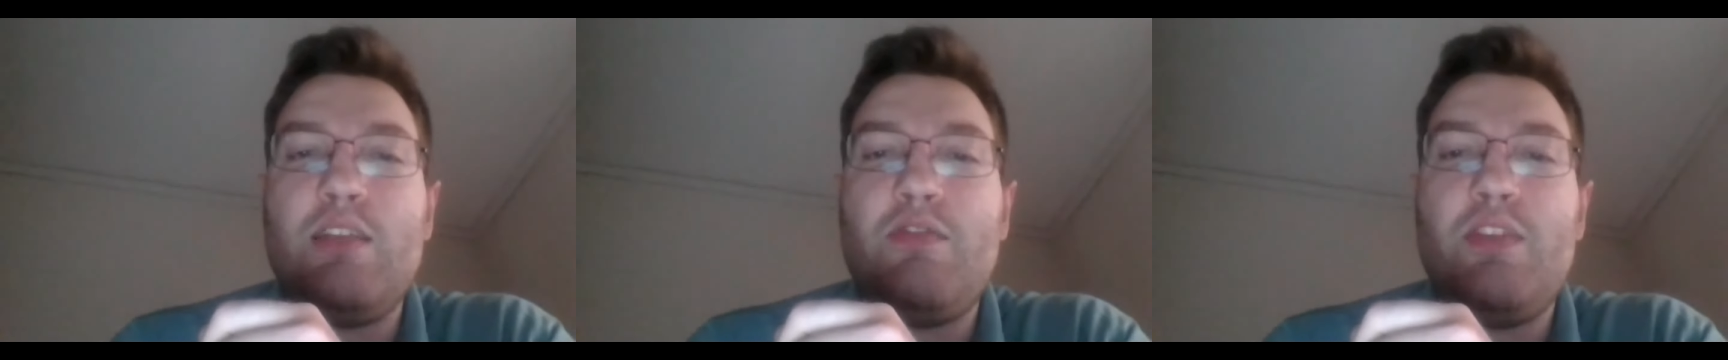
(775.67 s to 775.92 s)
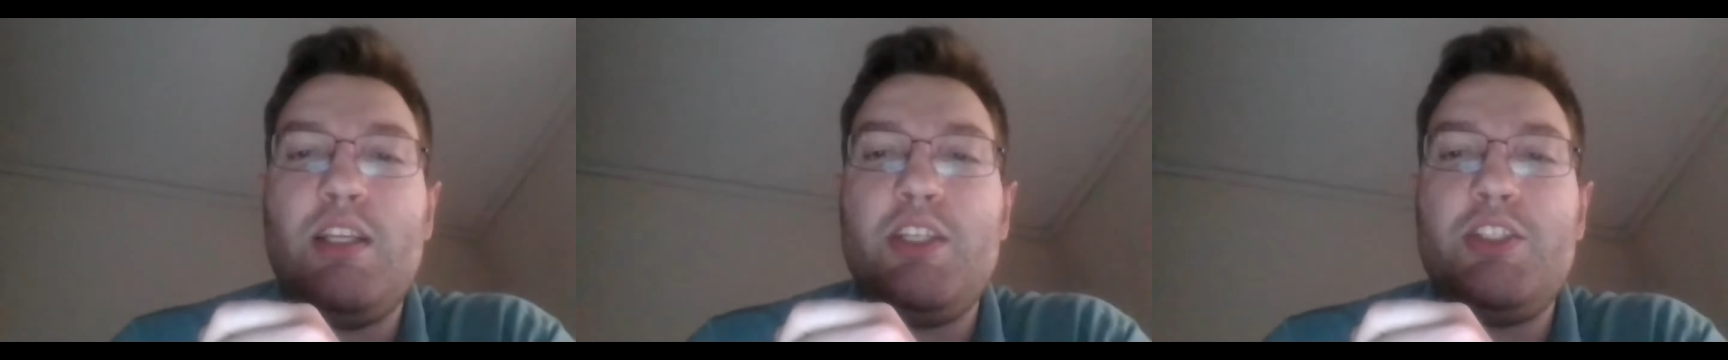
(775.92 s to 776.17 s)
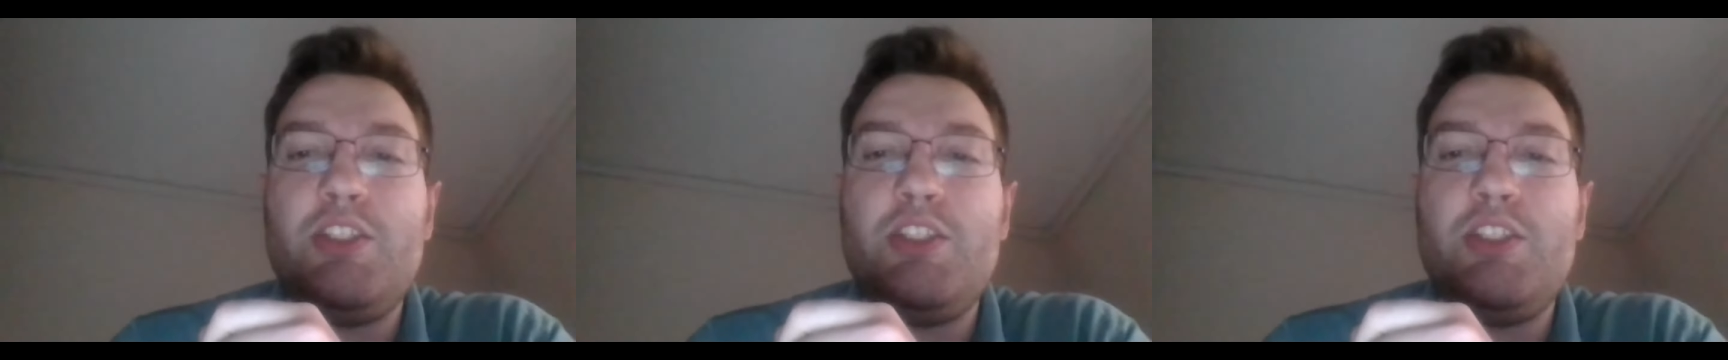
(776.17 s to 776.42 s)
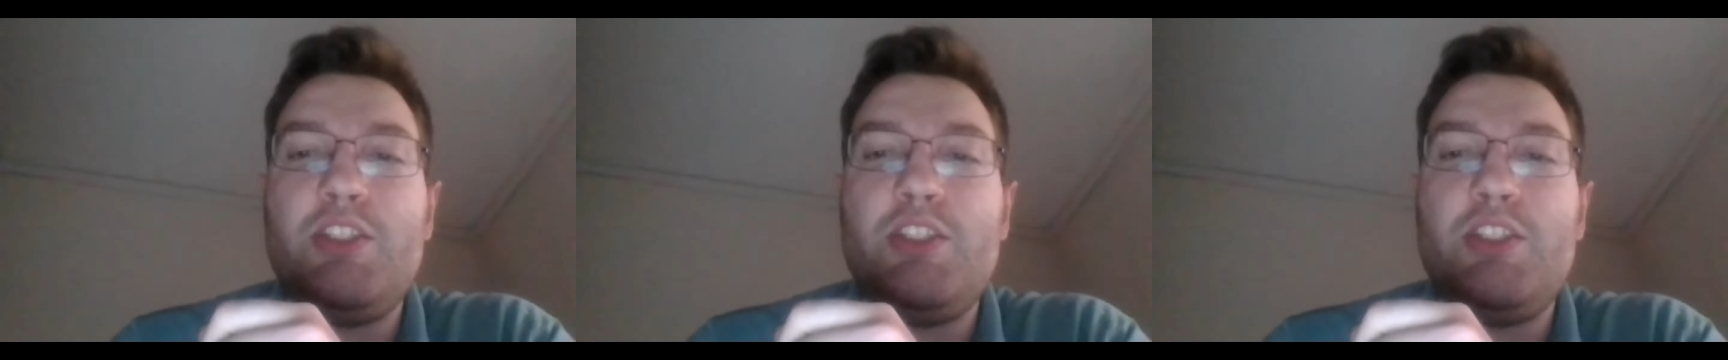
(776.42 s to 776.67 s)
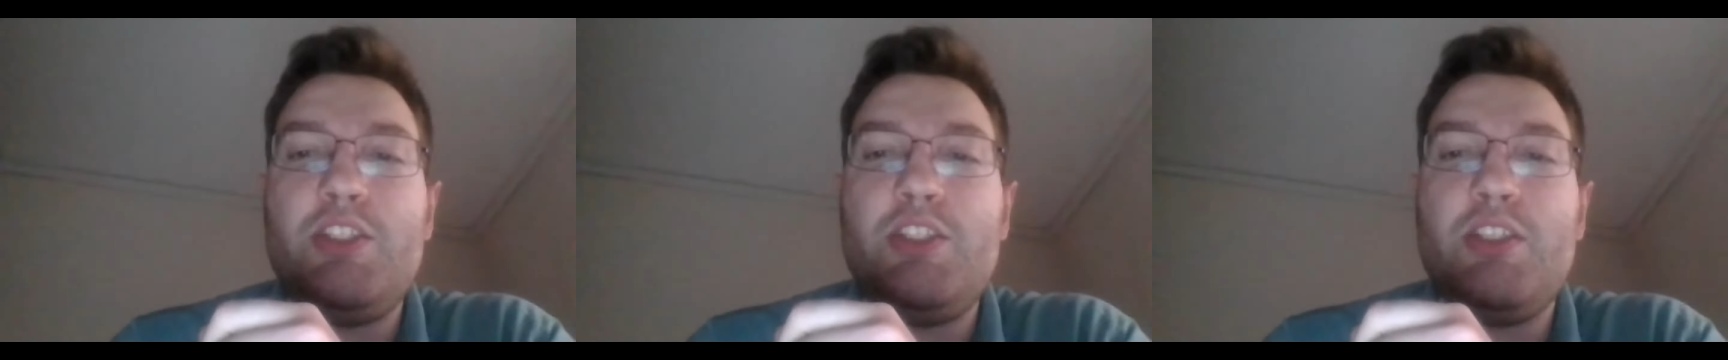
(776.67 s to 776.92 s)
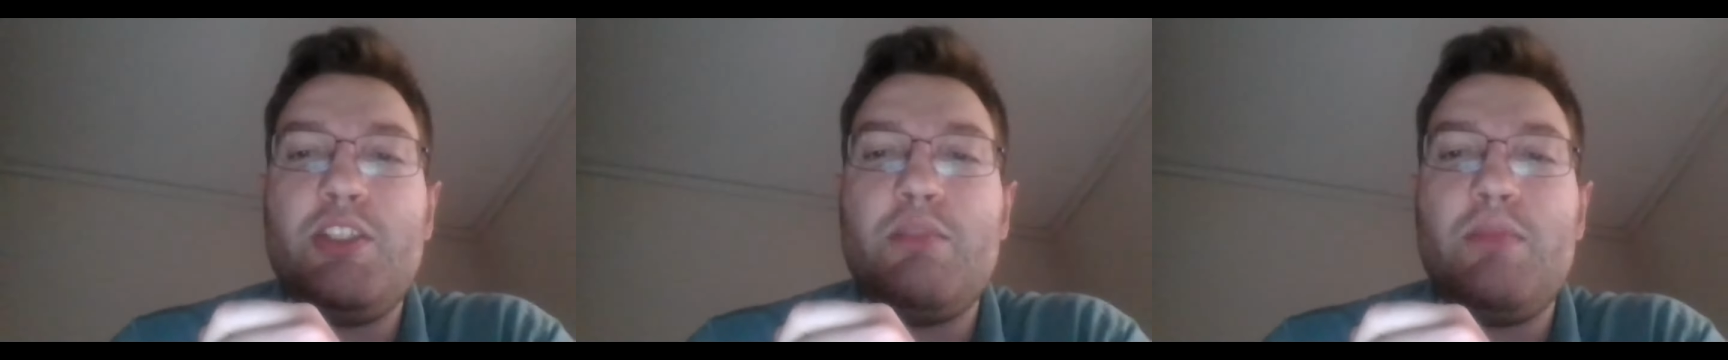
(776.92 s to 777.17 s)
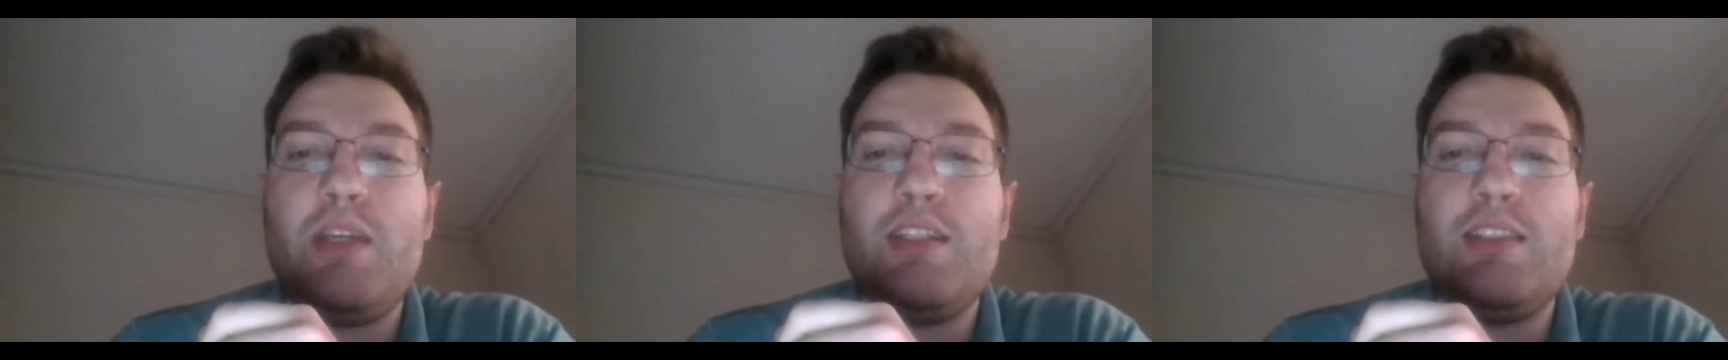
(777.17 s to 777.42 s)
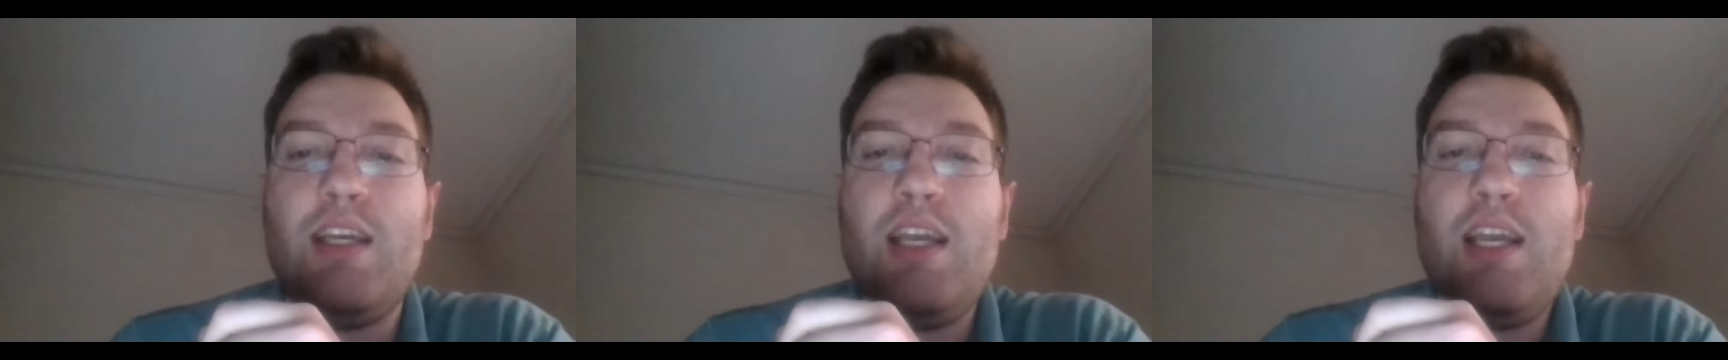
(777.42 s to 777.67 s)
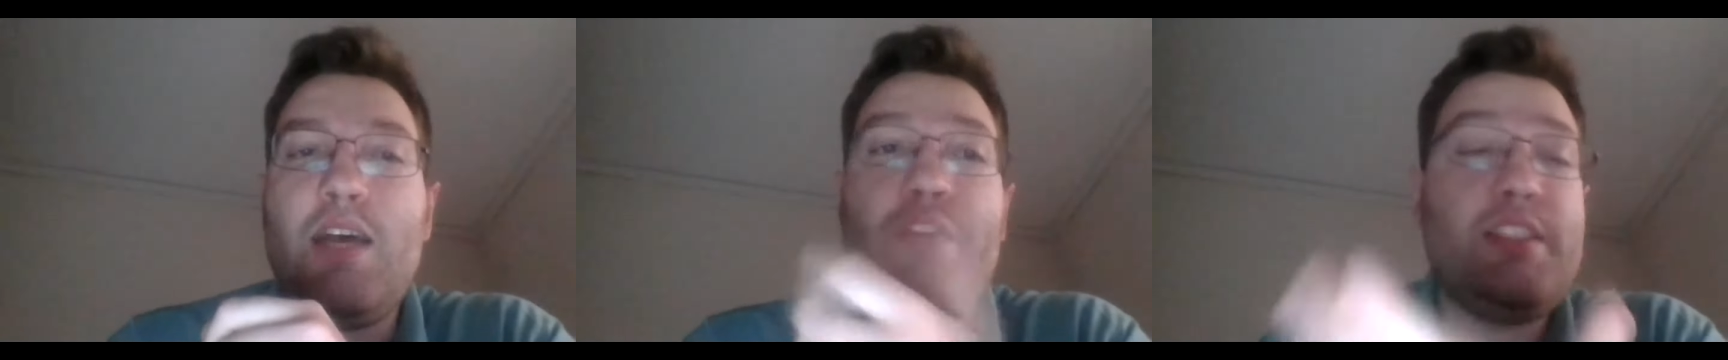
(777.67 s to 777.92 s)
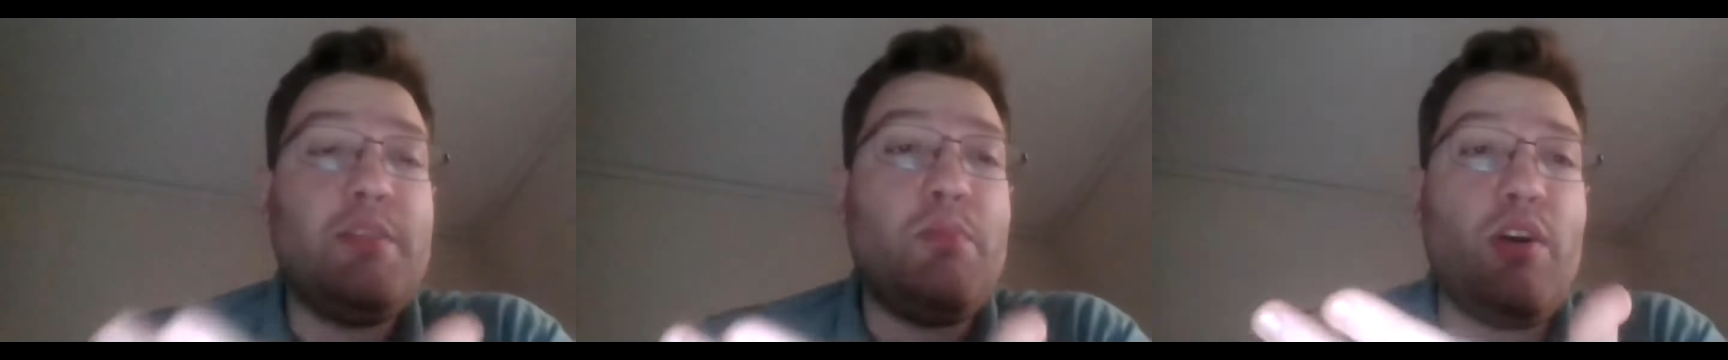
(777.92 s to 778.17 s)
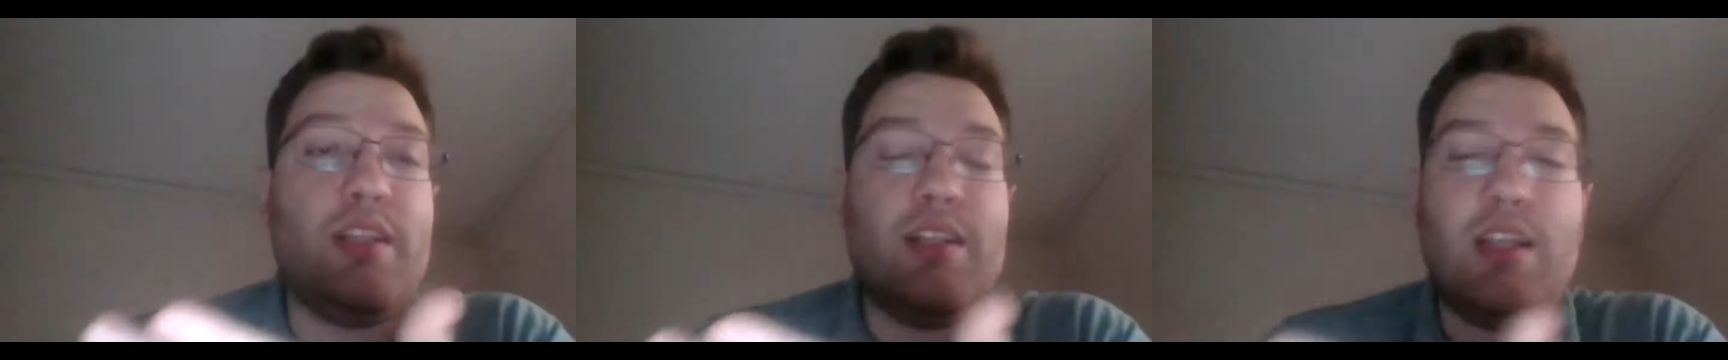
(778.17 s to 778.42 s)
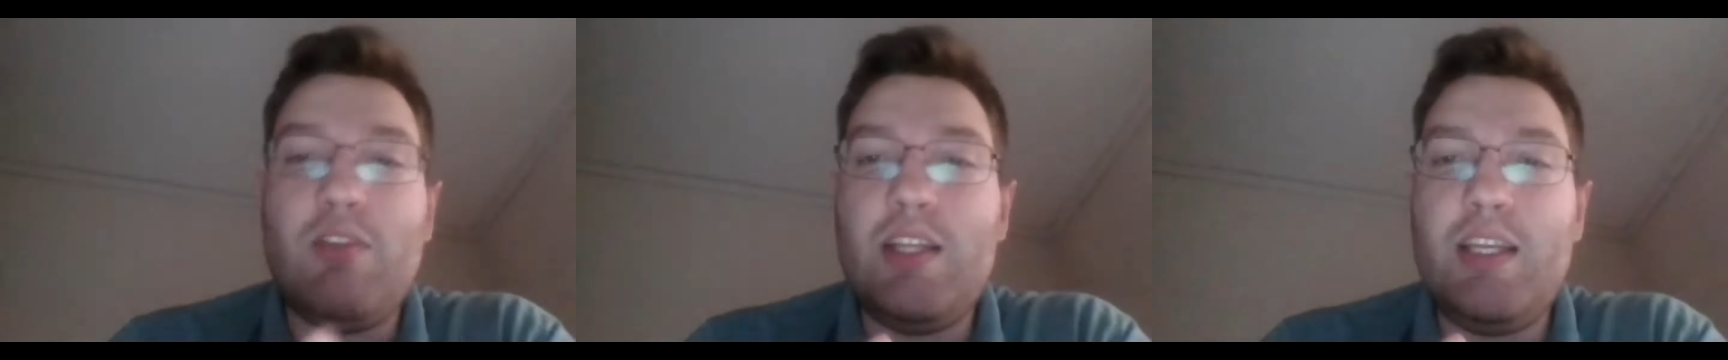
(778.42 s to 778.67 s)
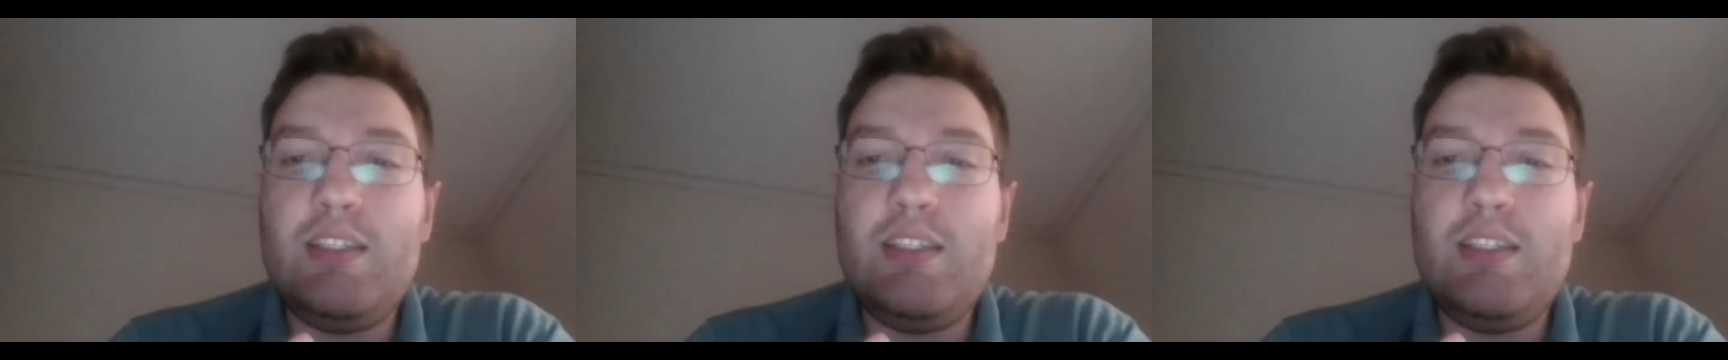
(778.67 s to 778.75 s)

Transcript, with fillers: definition i think it's important nowadays